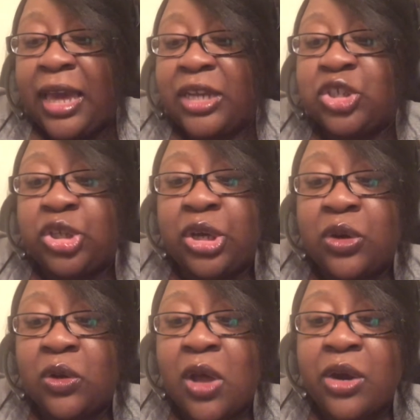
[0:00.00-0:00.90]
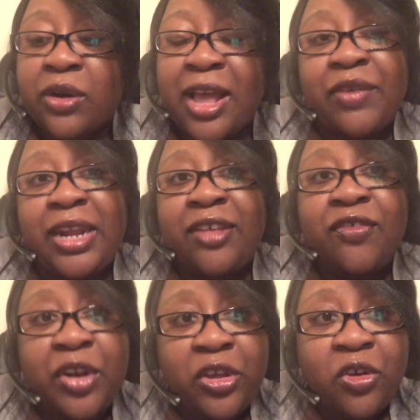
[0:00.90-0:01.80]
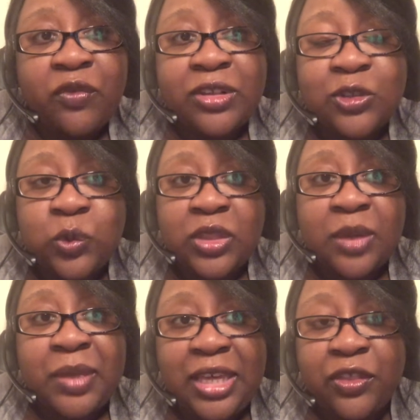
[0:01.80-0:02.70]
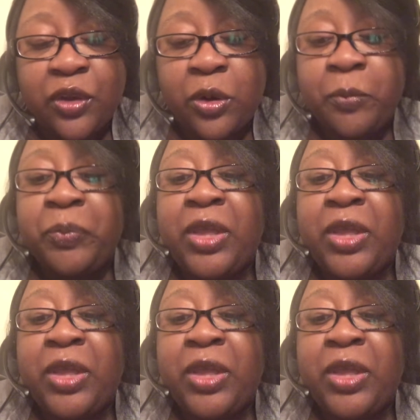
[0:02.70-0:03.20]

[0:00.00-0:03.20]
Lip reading: And she can no longer have any video visits with him either.